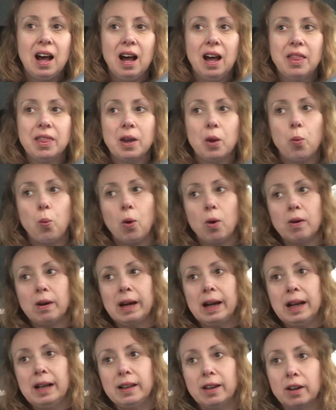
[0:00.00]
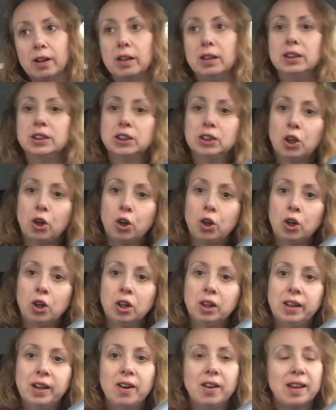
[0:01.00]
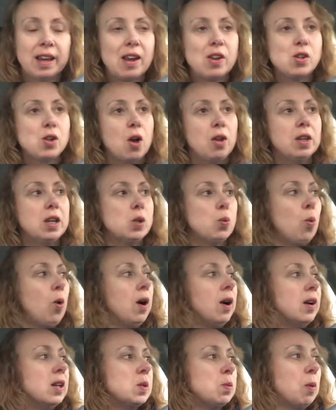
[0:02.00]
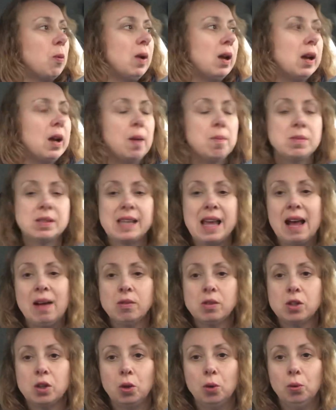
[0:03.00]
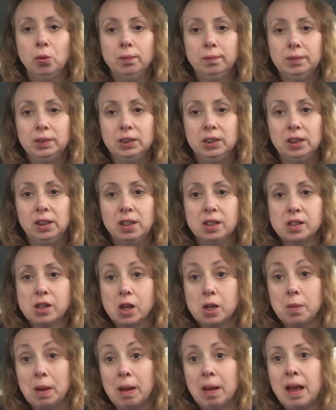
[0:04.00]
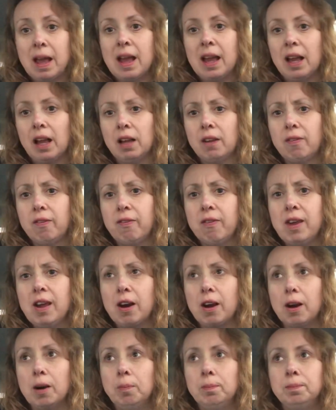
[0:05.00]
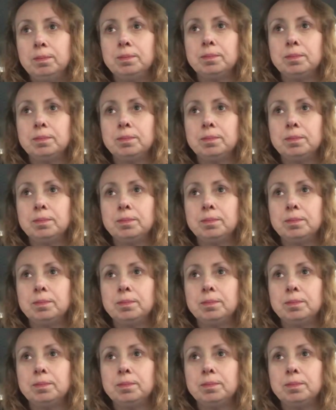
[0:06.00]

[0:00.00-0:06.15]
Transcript: they're worried, they're concerned. They use all these words, but what it comes down to, excuse me, is fear.